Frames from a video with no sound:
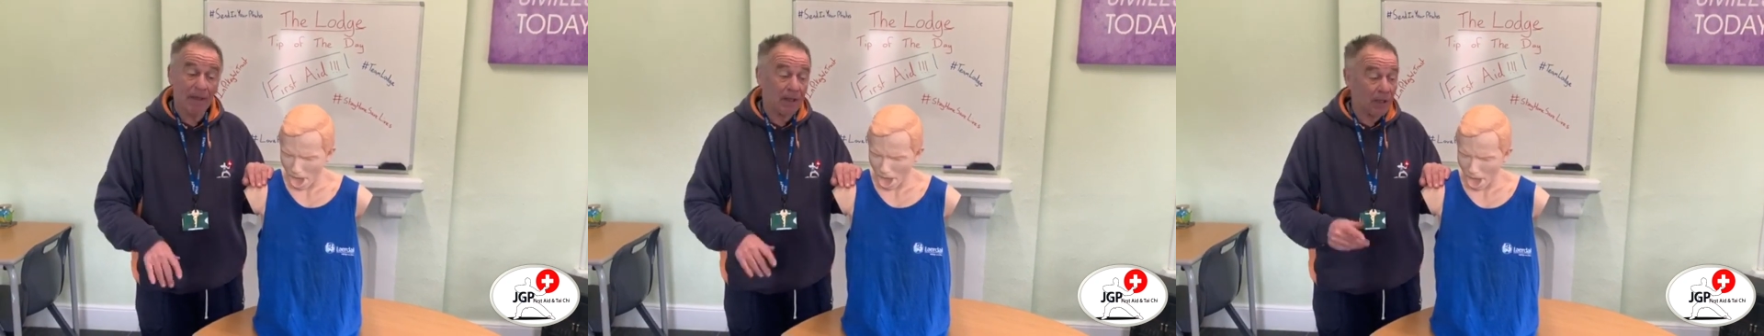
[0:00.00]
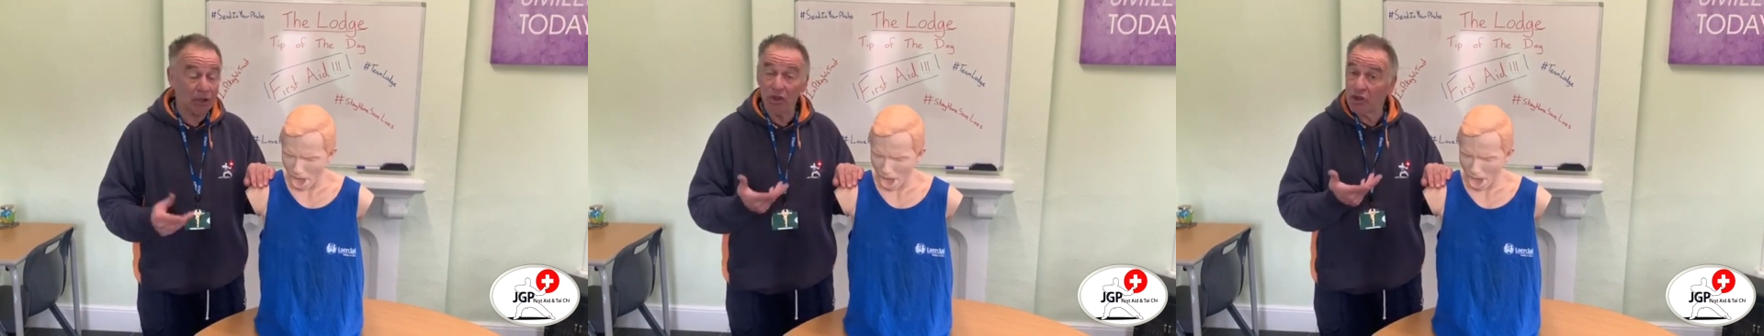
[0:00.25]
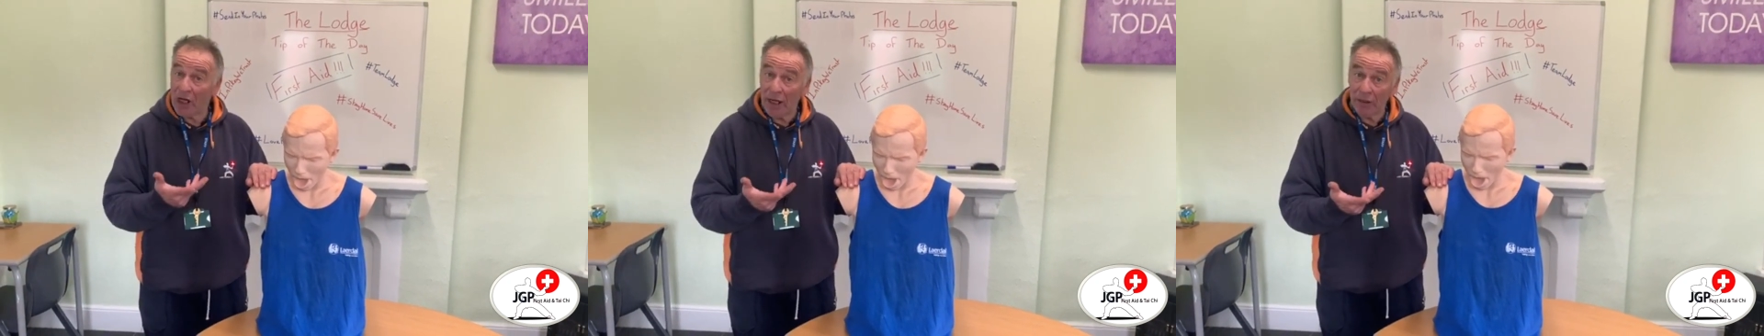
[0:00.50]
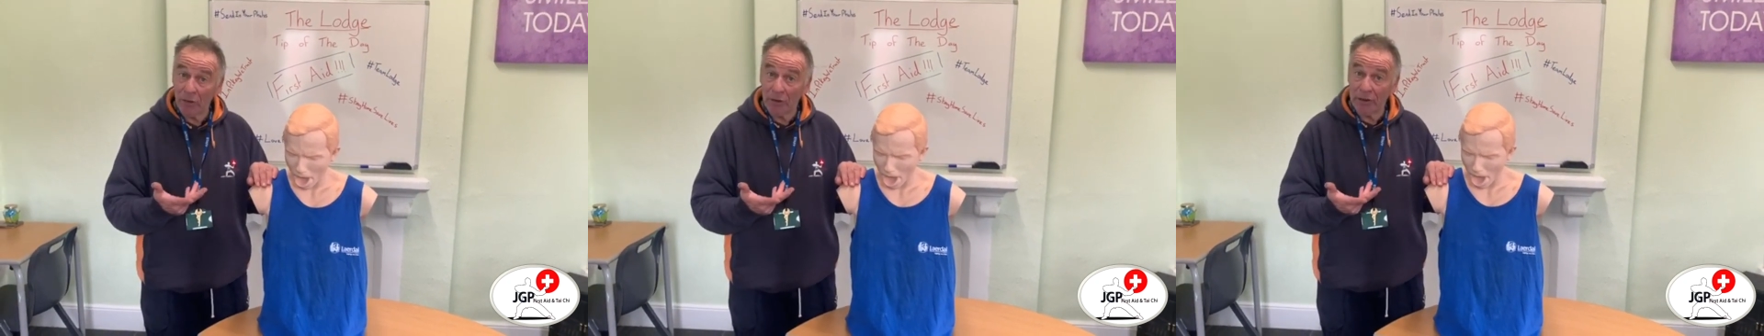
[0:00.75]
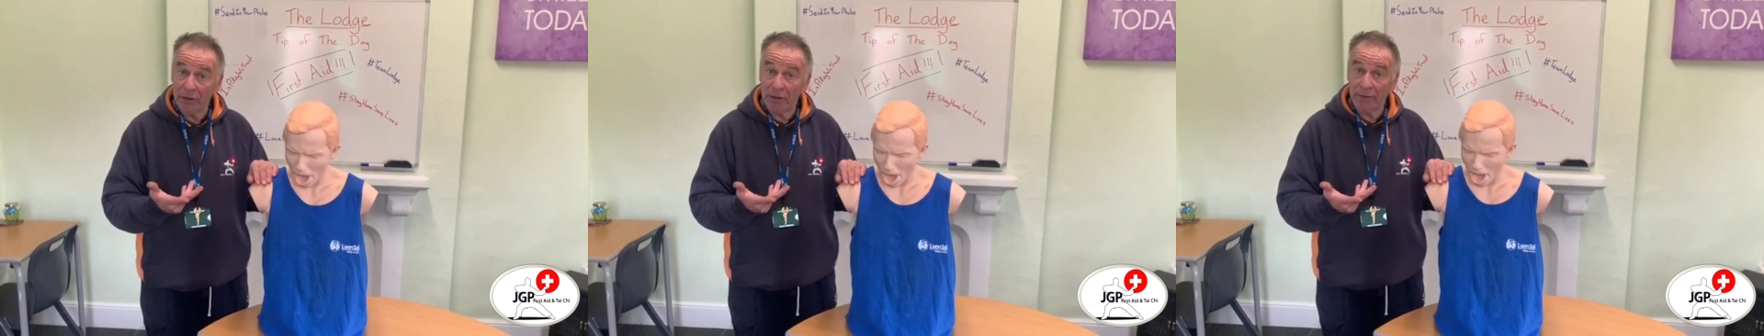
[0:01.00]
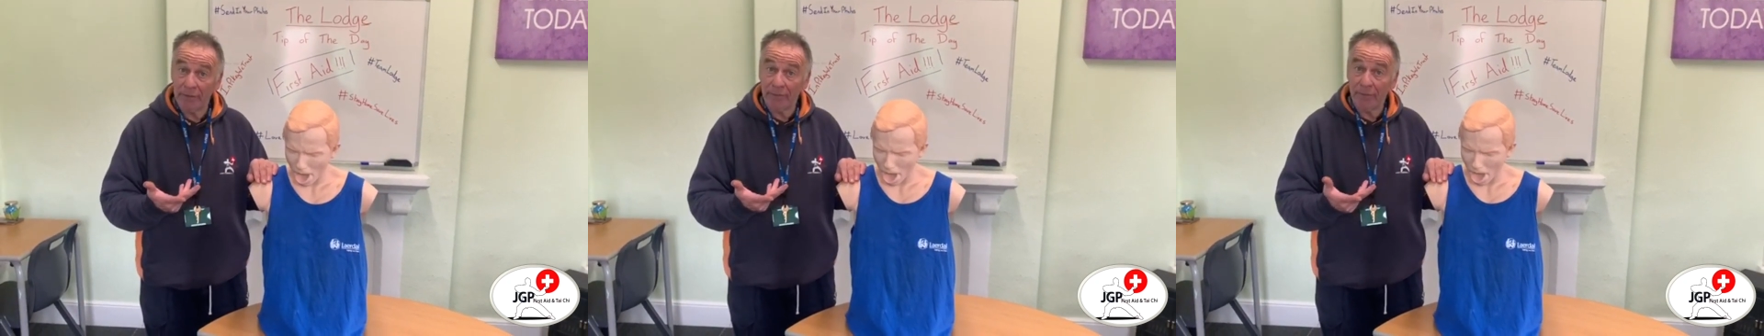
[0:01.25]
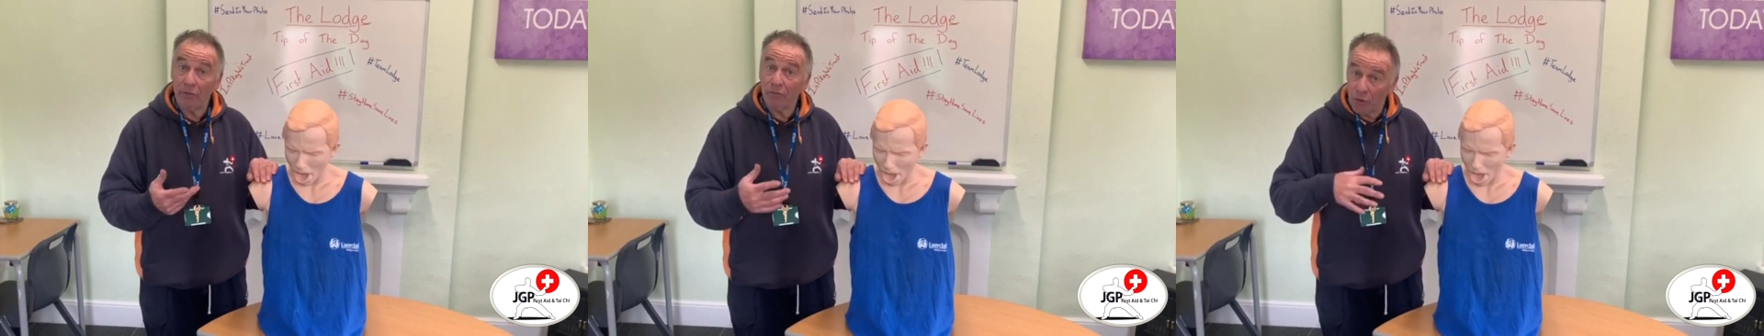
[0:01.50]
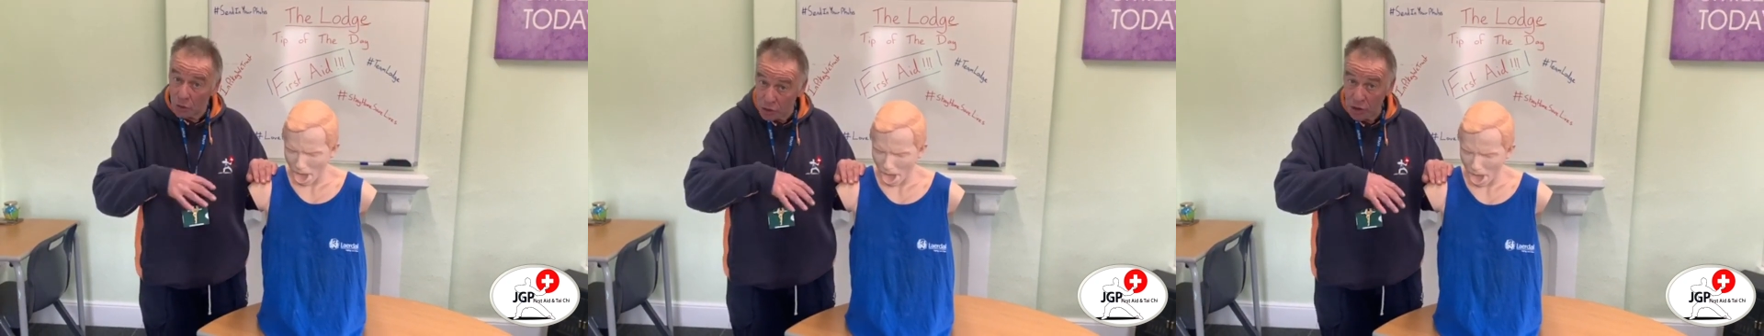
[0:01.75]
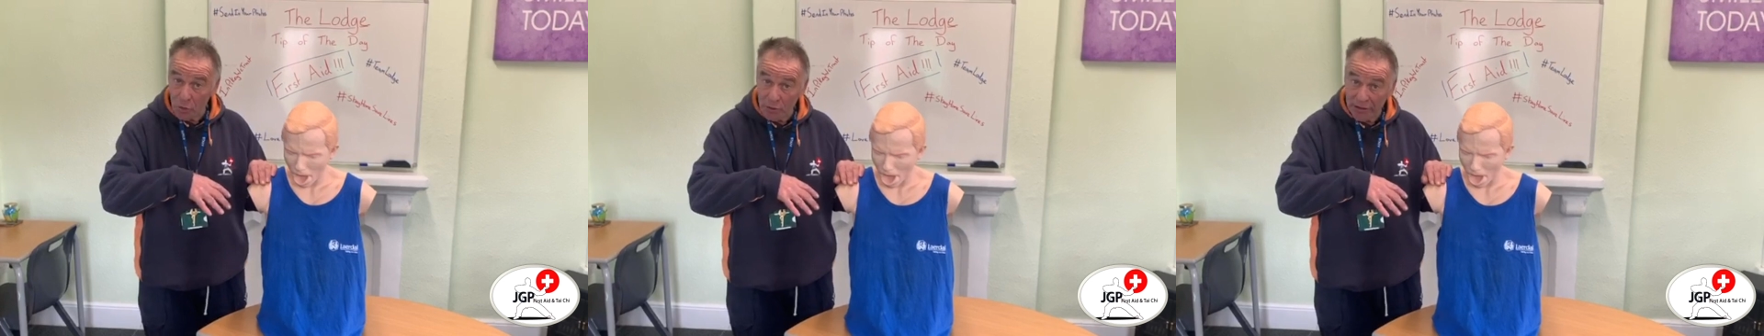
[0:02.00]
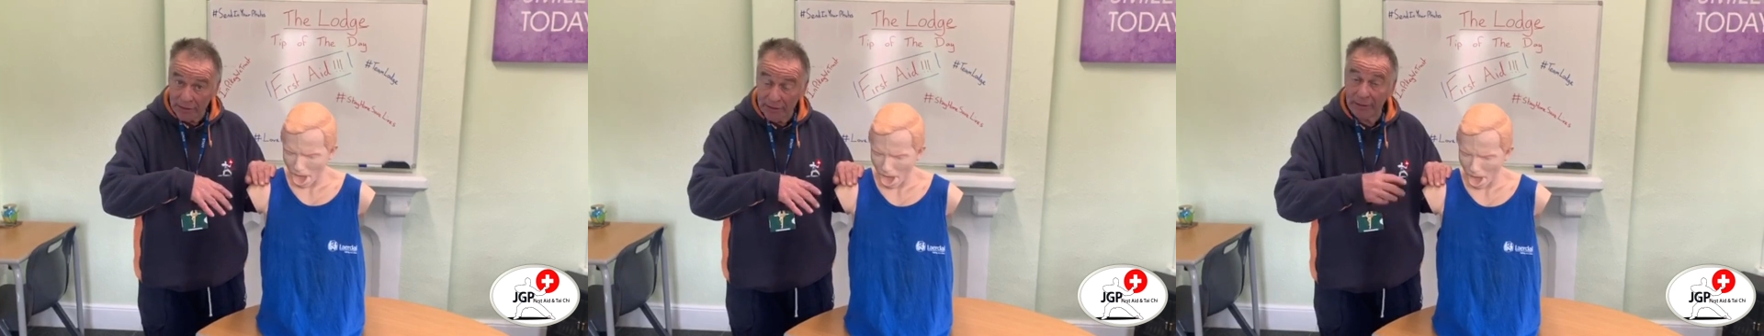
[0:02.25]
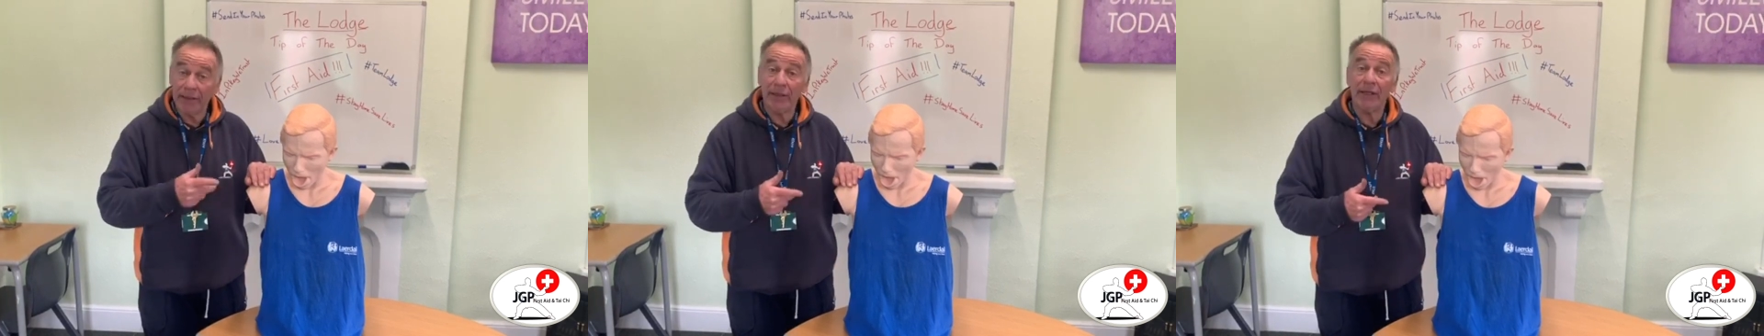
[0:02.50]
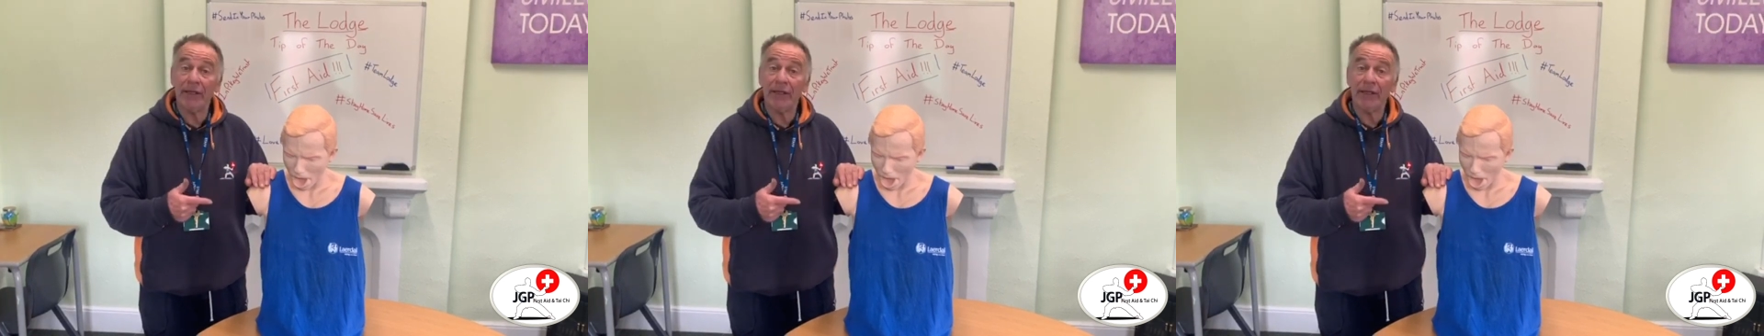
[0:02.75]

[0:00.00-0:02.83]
and a child for choking